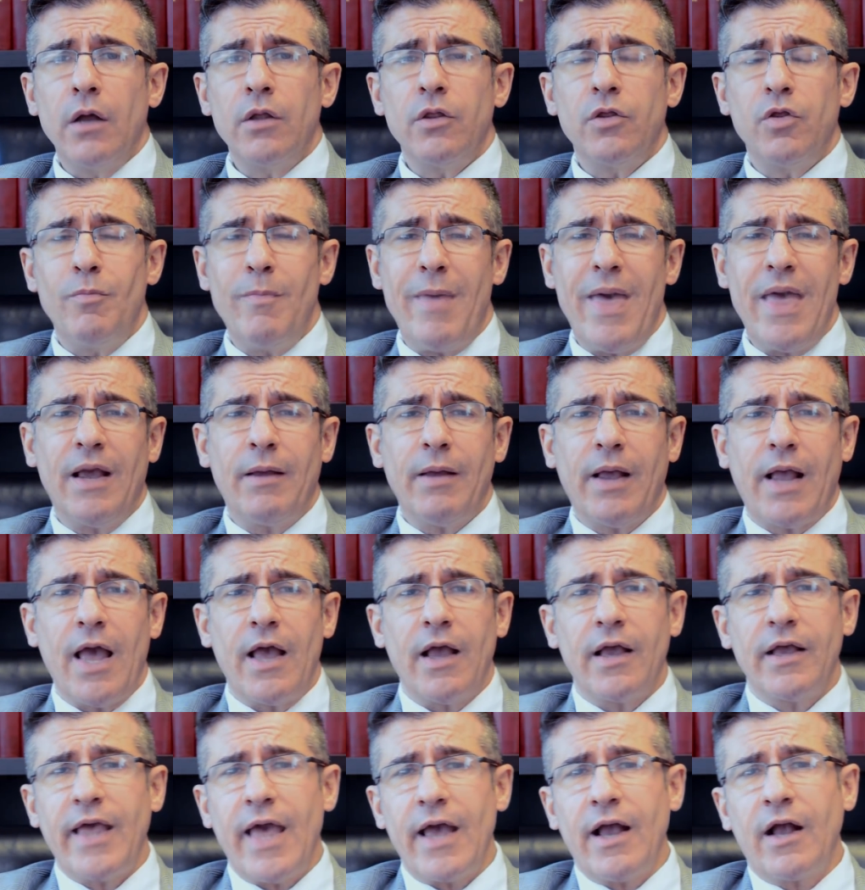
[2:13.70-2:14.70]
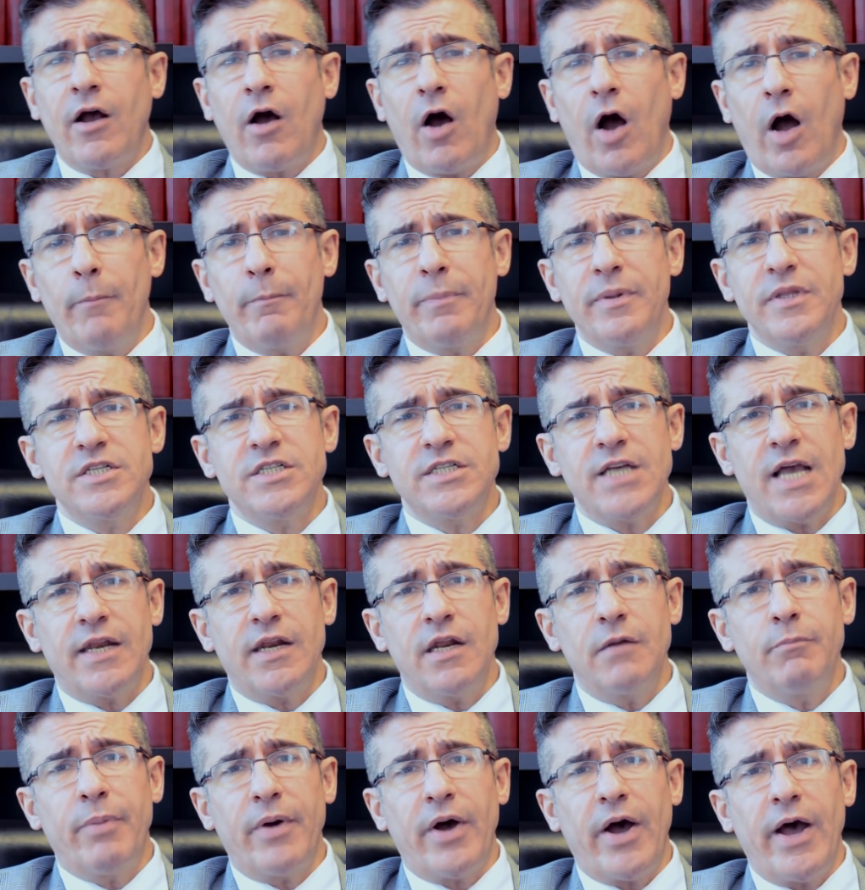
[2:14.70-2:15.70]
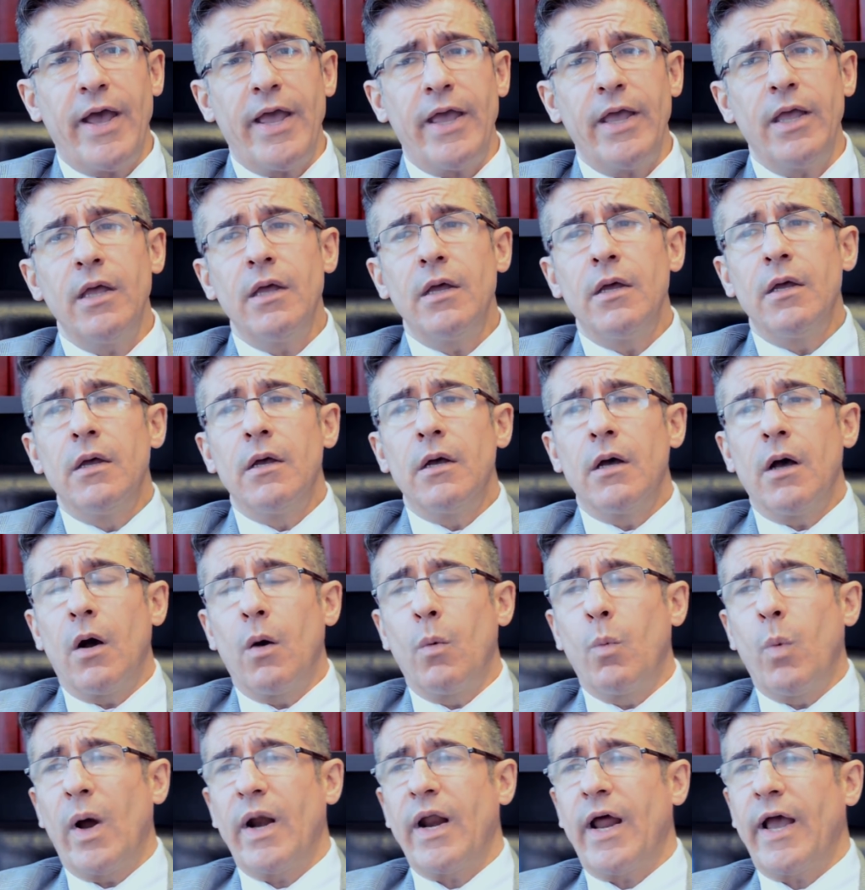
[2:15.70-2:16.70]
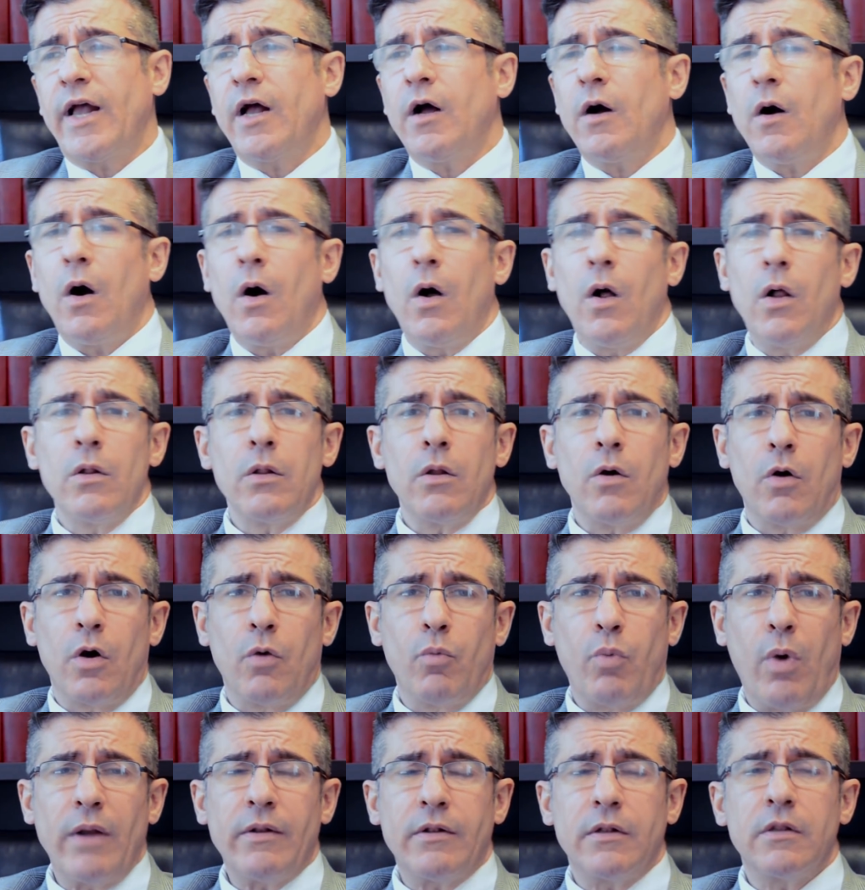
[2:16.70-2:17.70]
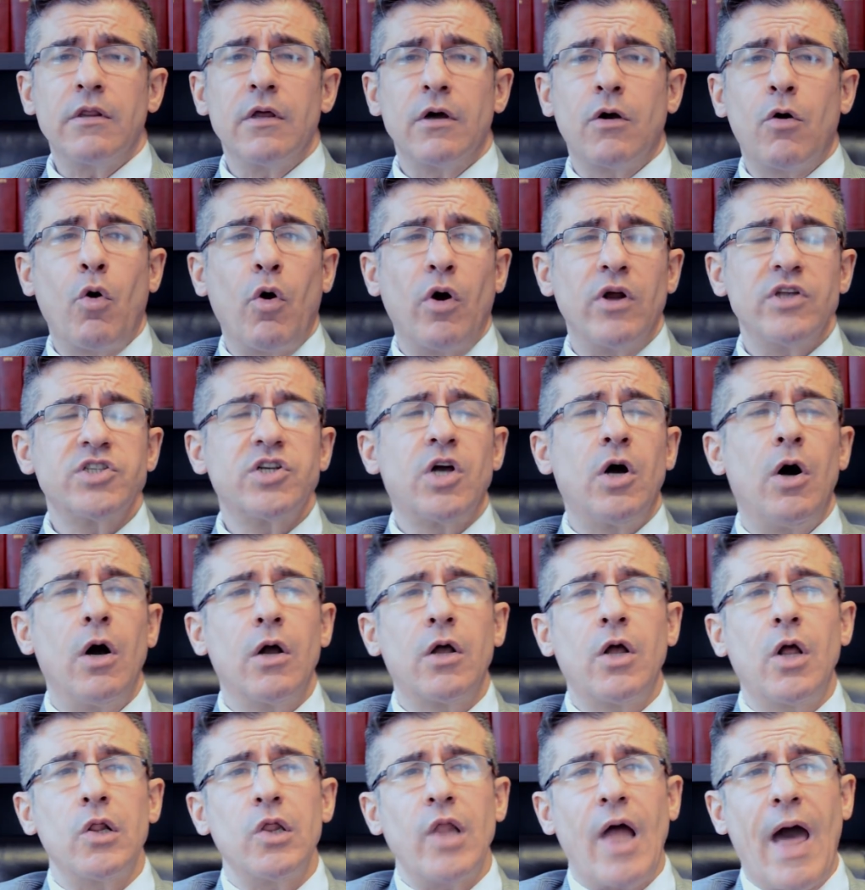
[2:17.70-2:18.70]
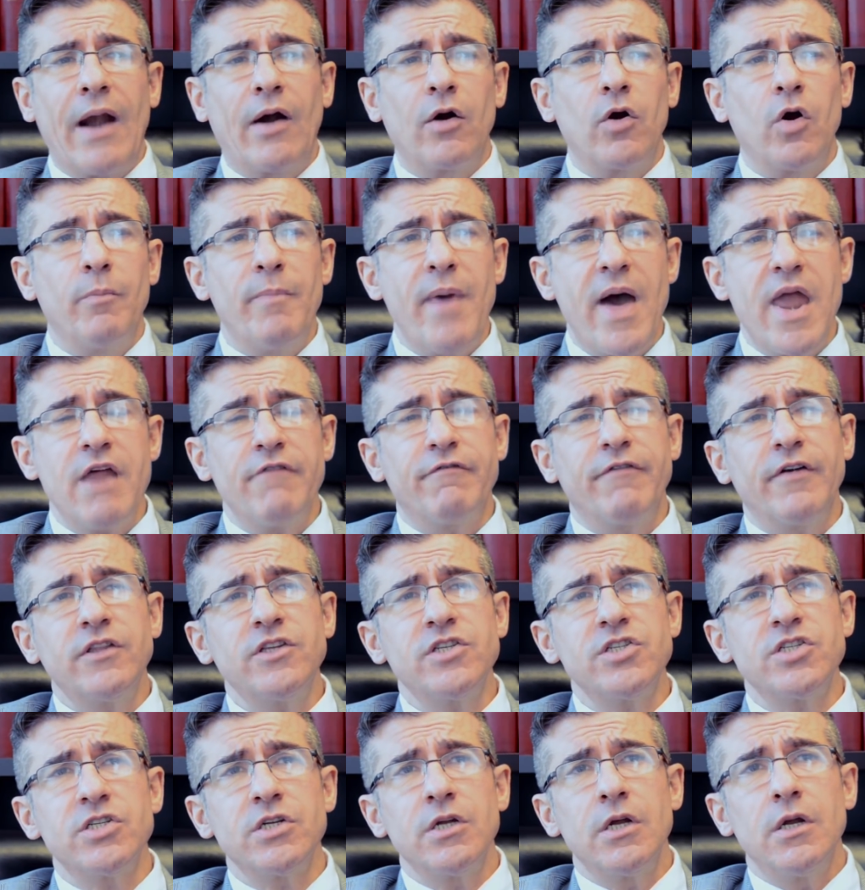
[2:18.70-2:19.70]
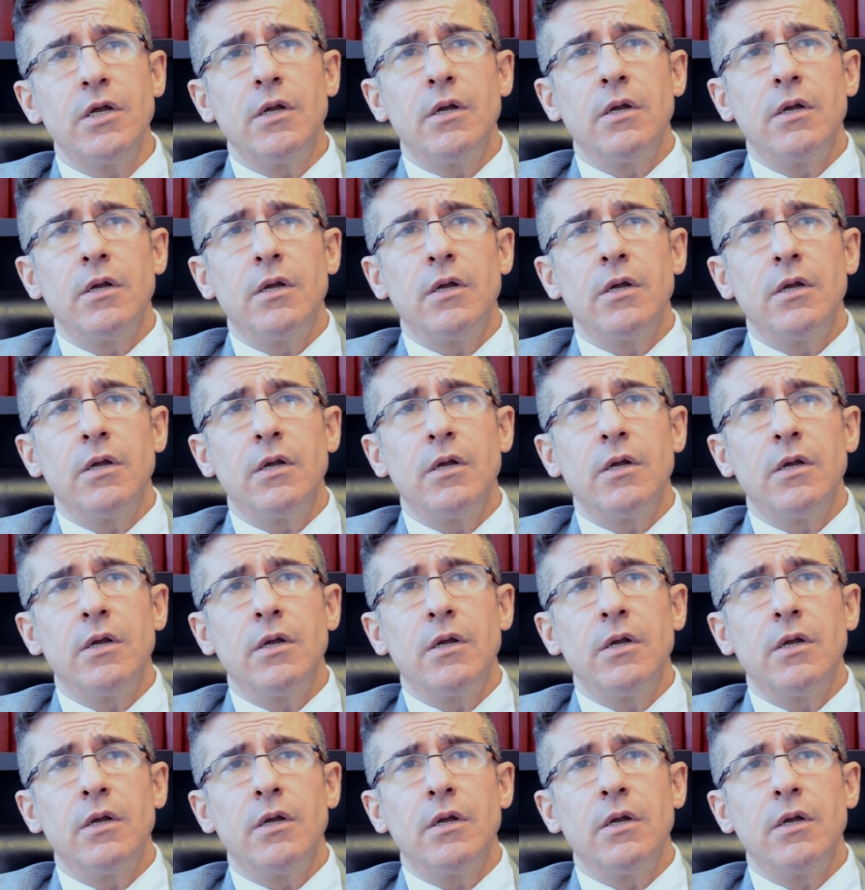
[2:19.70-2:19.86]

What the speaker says: you may get compensated by what I call, or what the courts call, collateral benefits.